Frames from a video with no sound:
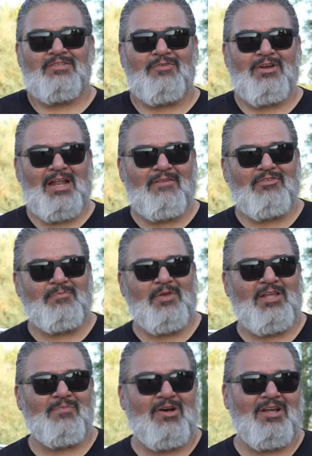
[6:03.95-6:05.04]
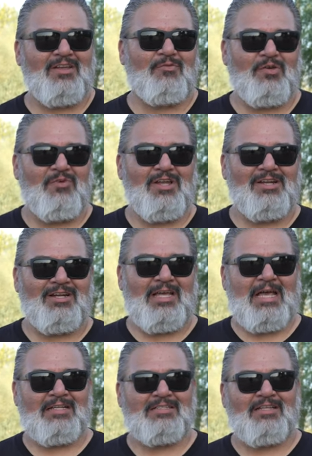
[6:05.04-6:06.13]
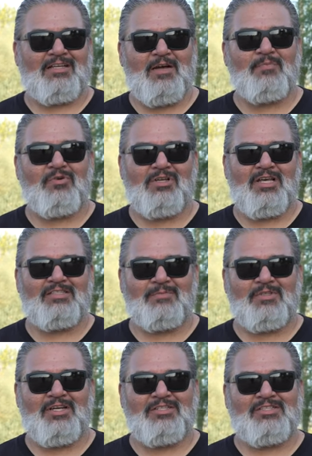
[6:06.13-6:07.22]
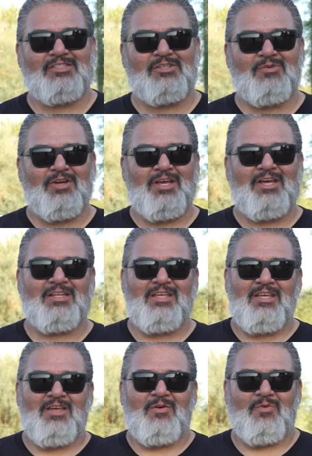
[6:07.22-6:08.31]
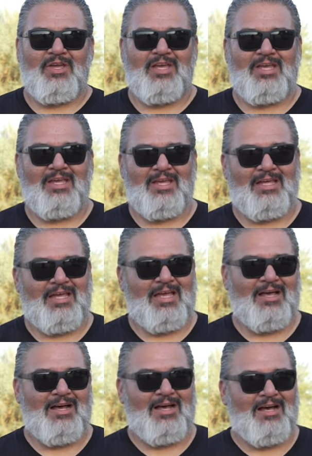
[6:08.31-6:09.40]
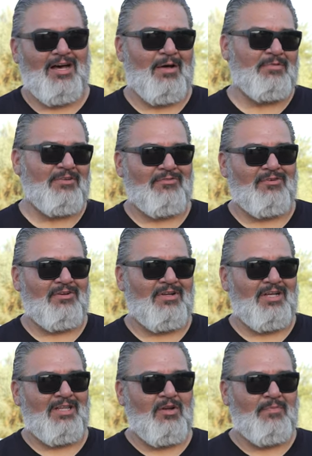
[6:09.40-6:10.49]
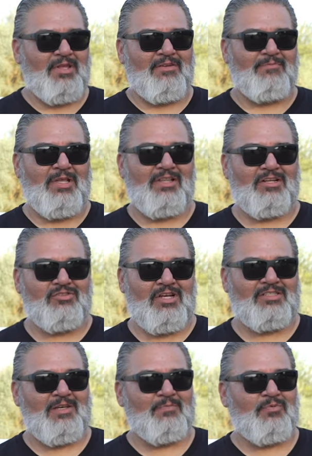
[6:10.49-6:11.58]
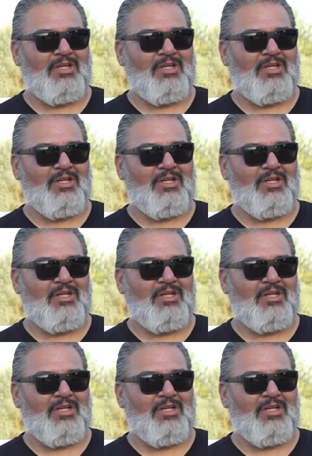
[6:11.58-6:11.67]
So right after paint and body, we wanted to add a couple custom touches to it. We uh, opted for a little bit of billet dress up.